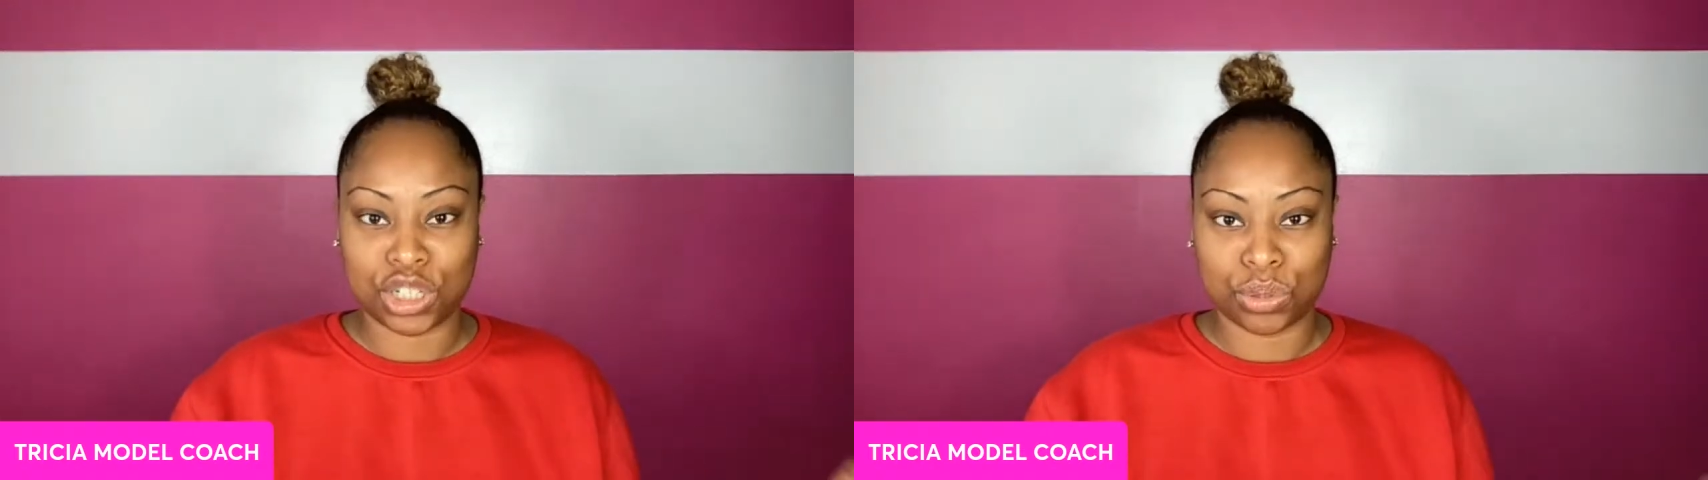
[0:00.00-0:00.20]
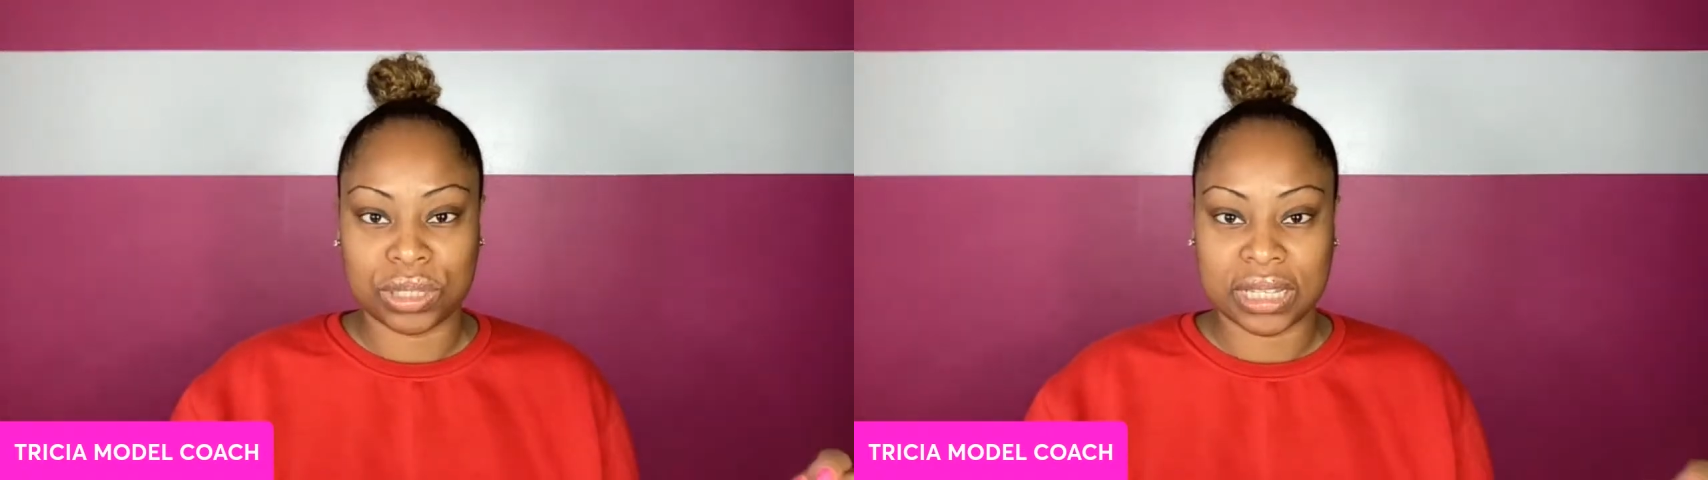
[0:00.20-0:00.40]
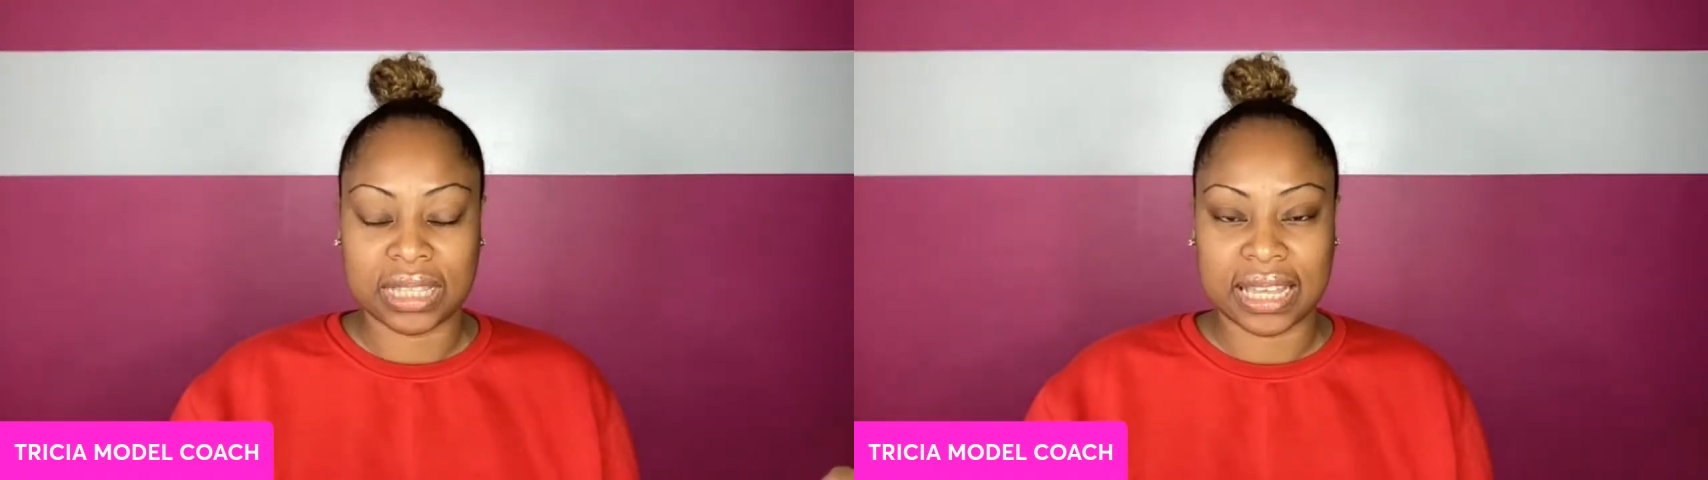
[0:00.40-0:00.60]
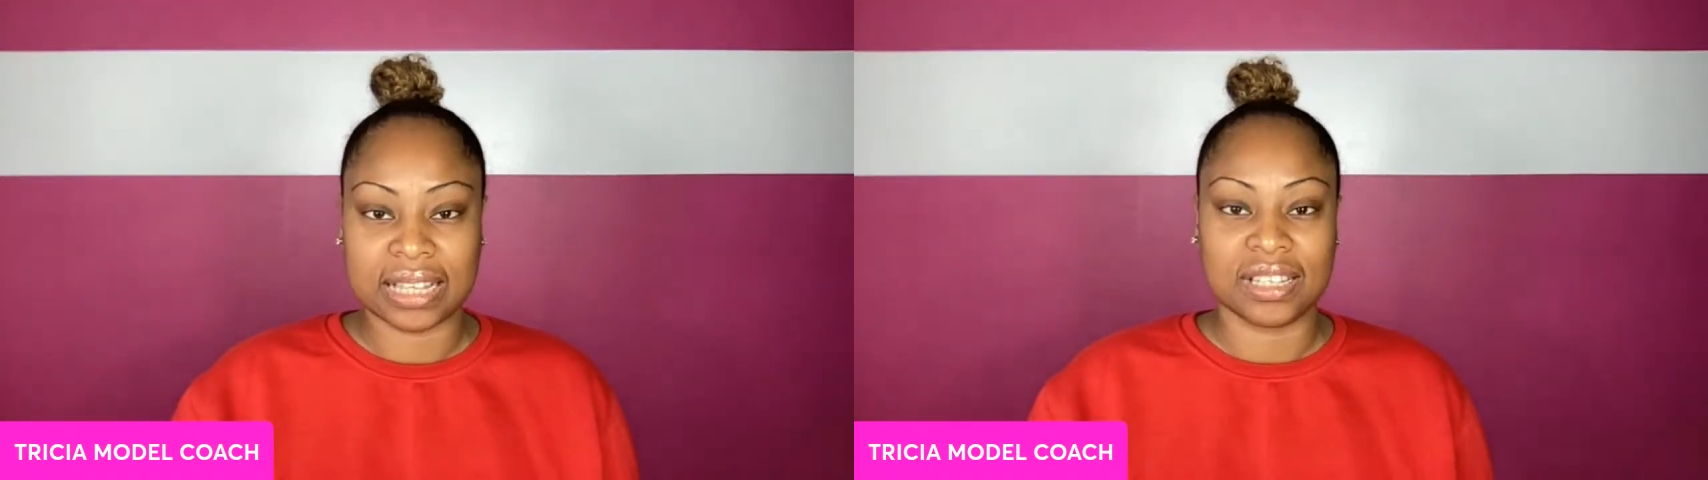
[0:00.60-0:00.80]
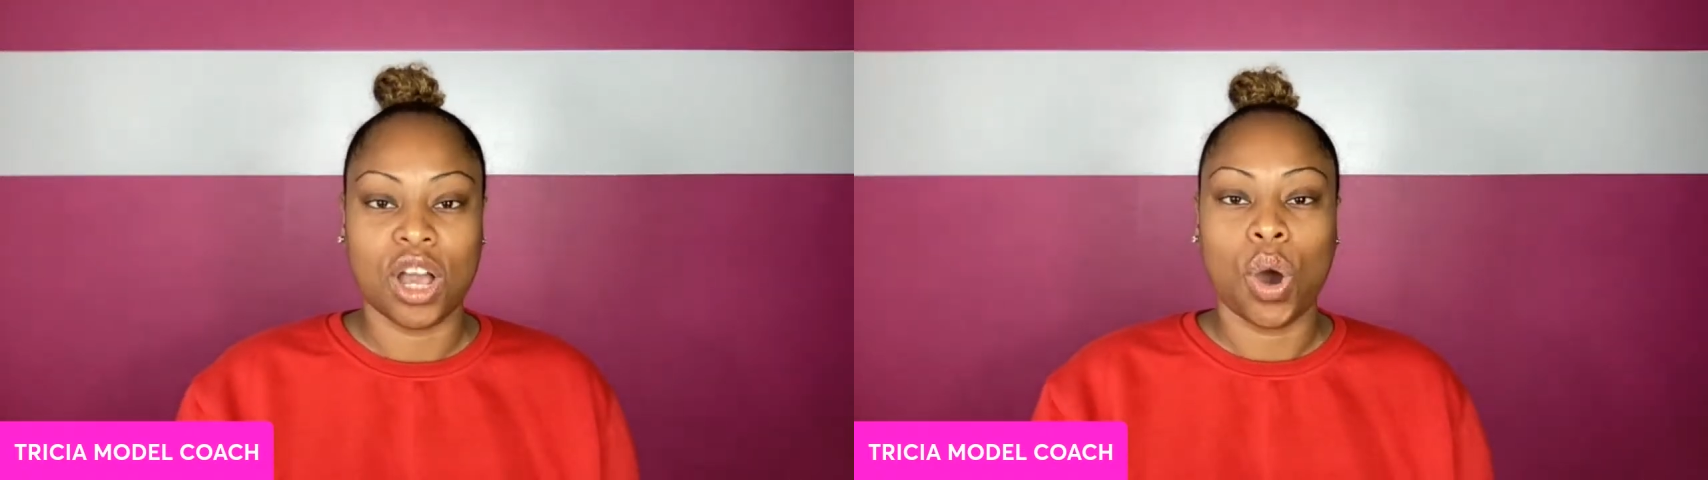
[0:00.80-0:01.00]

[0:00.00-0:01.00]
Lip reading: juicy things,